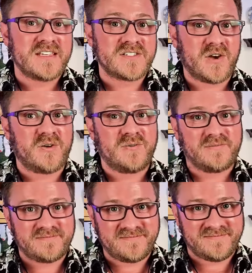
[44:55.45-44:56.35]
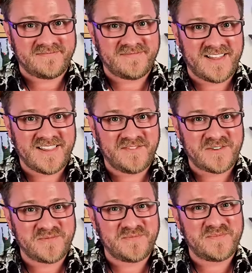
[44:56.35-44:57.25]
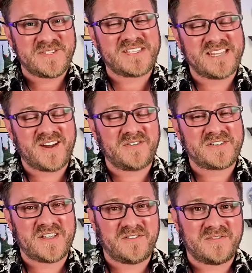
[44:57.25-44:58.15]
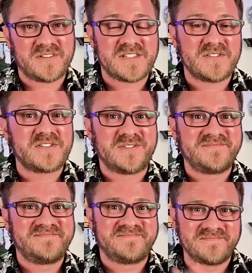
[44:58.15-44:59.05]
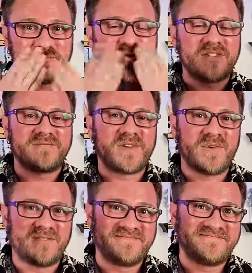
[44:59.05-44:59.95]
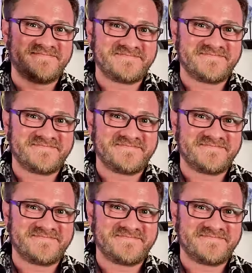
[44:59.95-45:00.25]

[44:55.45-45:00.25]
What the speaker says: So, I love you. Please take care of yourself, and I'll see you soon. Be well.